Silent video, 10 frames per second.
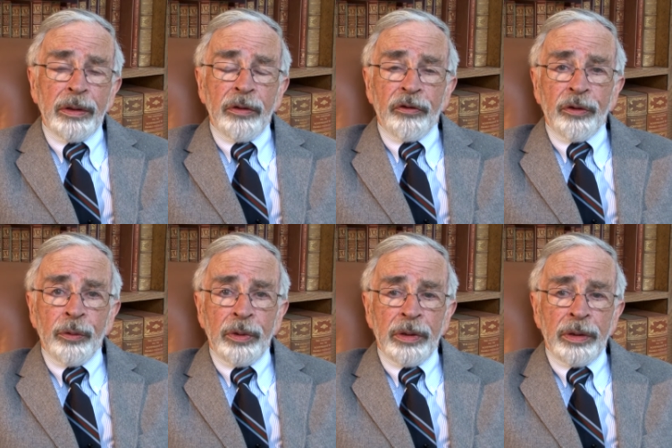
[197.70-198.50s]

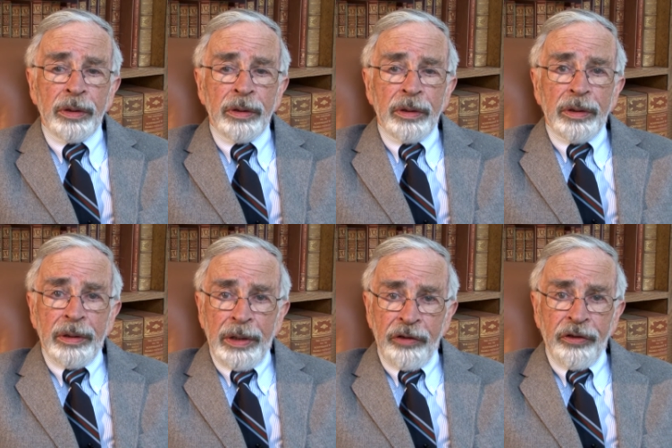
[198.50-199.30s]
So
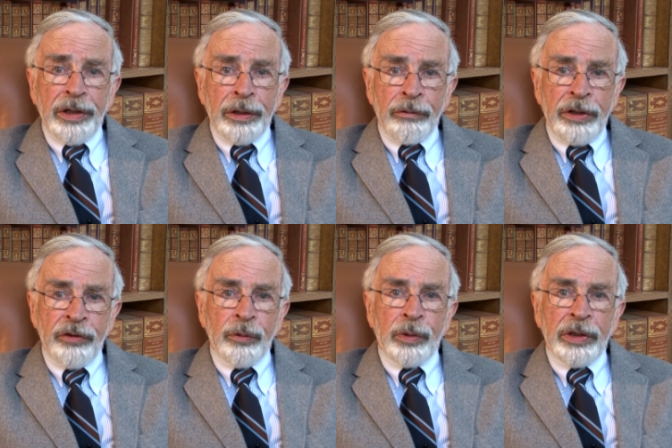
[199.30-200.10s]
that's another
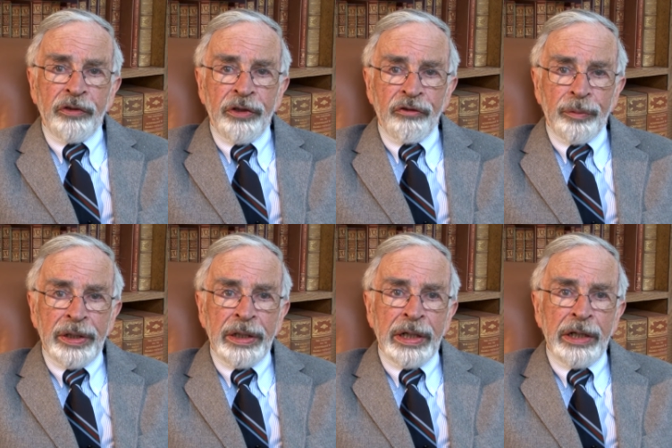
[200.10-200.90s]
reason why seizure
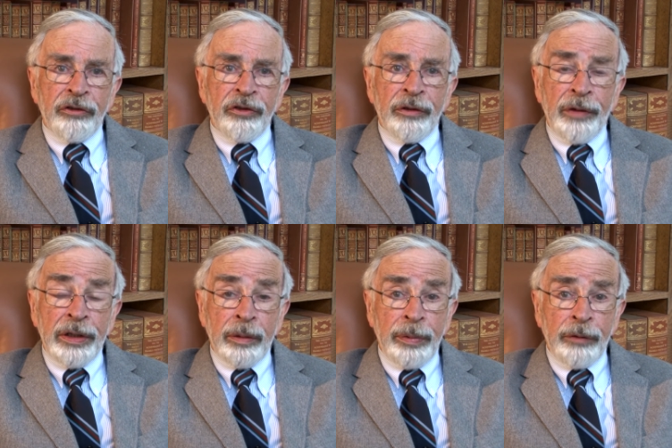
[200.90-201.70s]
medications, if they
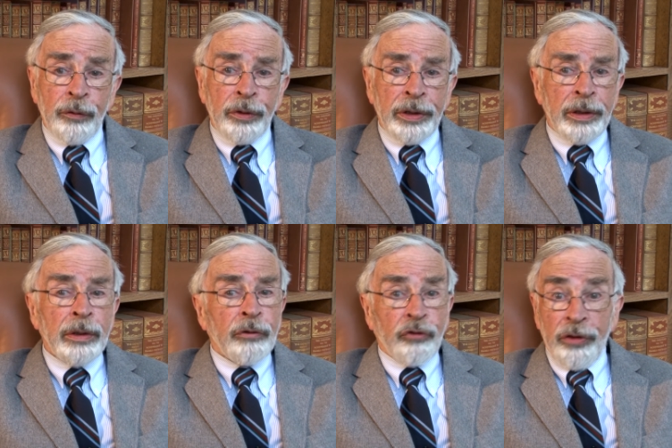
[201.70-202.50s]
can be avoided,
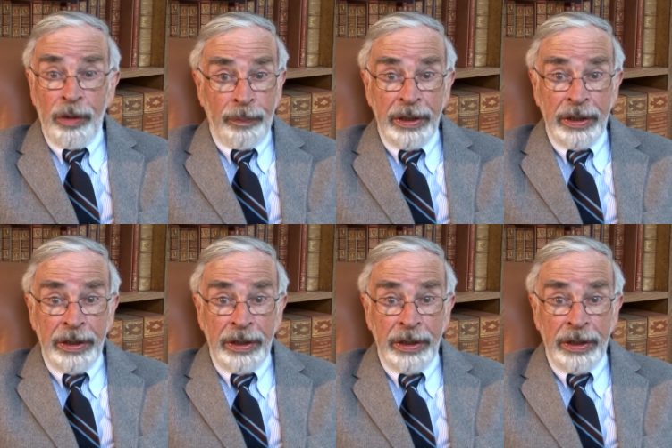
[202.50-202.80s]
should not be